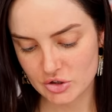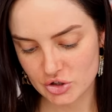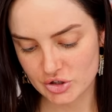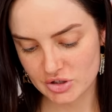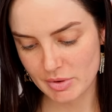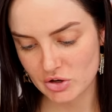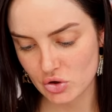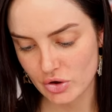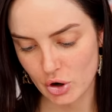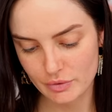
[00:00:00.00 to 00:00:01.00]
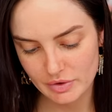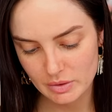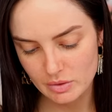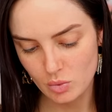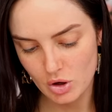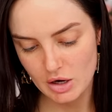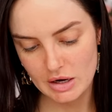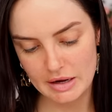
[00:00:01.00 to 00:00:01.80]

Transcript: just to make sure that hopefully it would work,